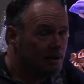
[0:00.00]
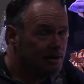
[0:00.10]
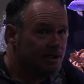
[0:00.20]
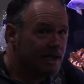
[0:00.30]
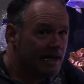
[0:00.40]

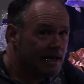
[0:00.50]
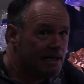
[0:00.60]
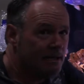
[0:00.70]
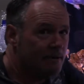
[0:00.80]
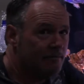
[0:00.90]

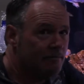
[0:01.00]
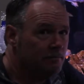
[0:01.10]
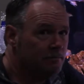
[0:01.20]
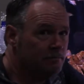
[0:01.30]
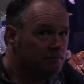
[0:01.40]
today
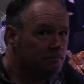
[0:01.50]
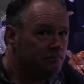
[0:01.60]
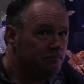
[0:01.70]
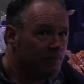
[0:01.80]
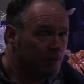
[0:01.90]

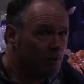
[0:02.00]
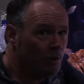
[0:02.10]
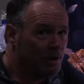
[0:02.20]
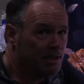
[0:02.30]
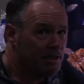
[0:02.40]
I'm
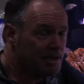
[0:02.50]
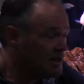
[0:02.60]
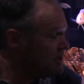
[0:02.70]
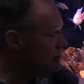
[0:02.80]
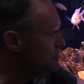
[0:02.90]
going to
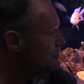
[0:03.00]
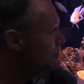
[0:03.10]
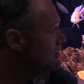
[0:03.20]
continue.